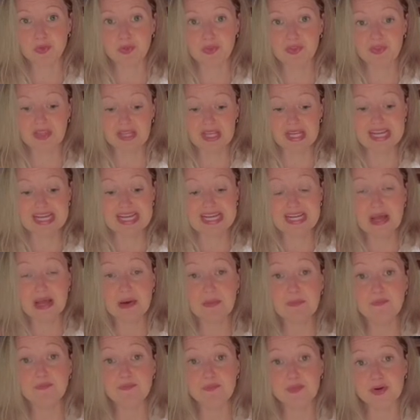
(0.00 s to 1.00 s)
the
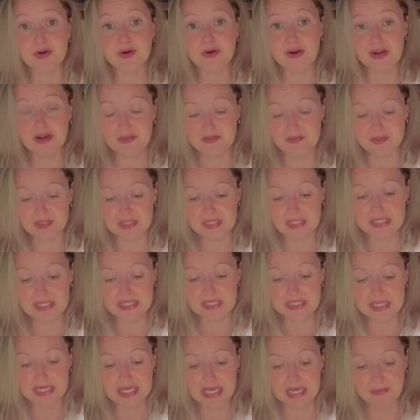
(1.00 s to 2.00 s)
number of this
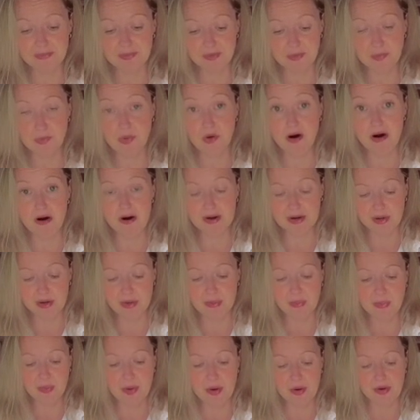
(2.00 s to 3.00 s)
tape, the part
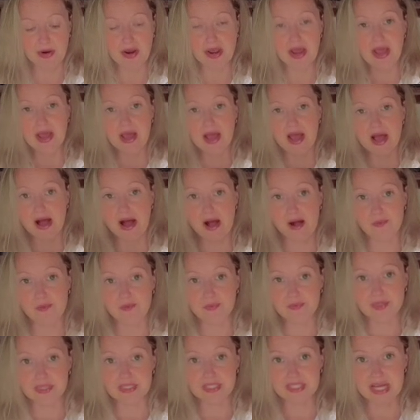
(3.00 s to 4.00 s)
number, um,
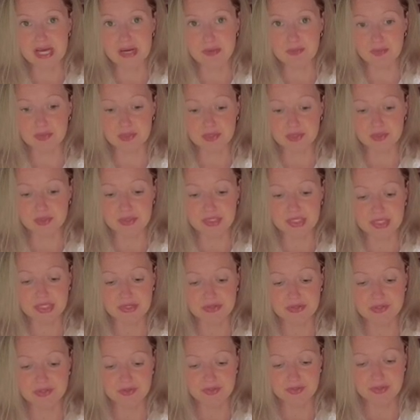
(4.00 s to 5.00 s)
down below here
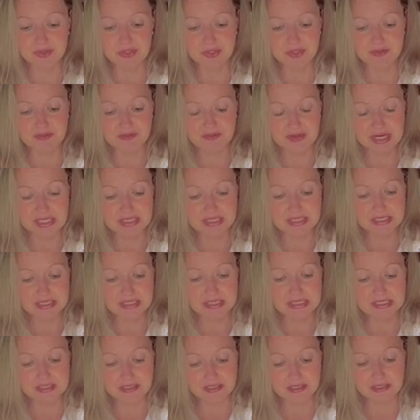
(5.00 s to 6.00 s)
so you can find it
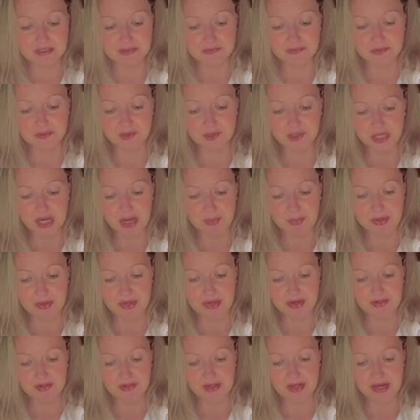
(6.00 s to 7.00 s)
easily if you're shopping
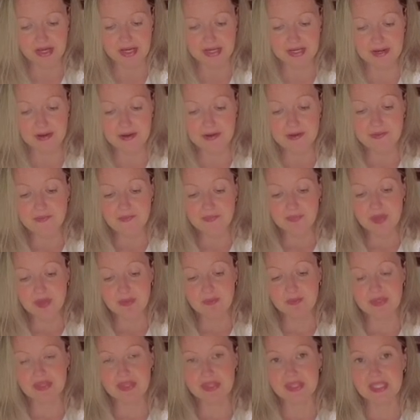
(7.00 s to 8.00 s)
online.
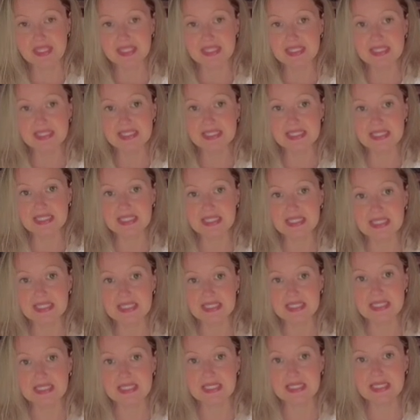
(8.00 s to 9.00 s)
But this
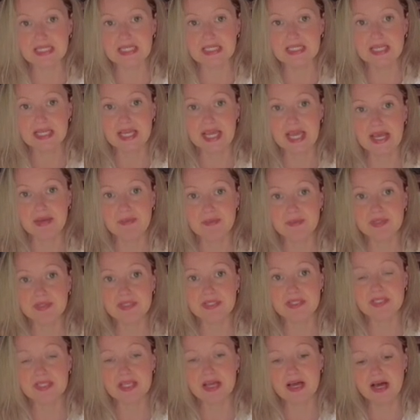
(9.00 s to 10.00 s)
is a tape
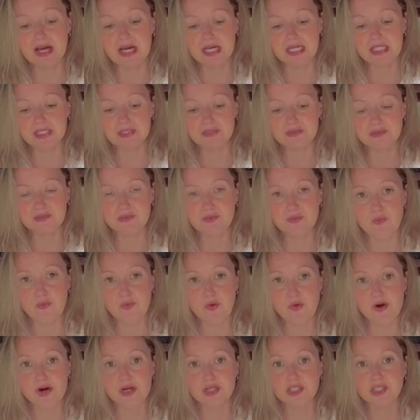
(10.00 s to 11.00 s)
designed
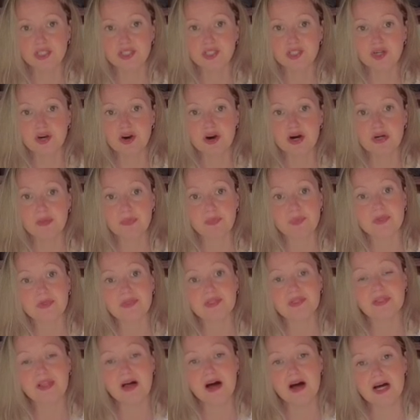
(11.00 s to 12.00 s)
for sharp
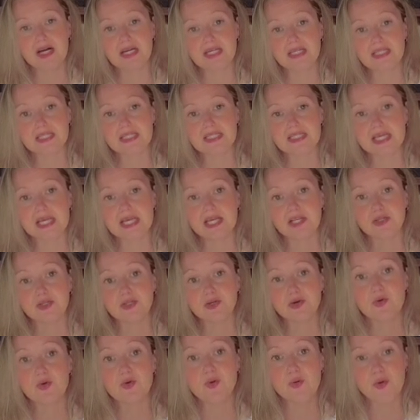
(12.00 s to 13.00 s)
lines and
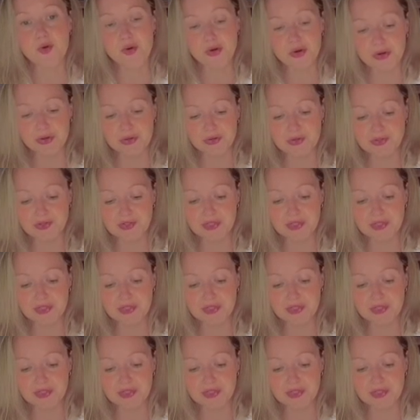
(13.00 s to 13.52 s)
corners.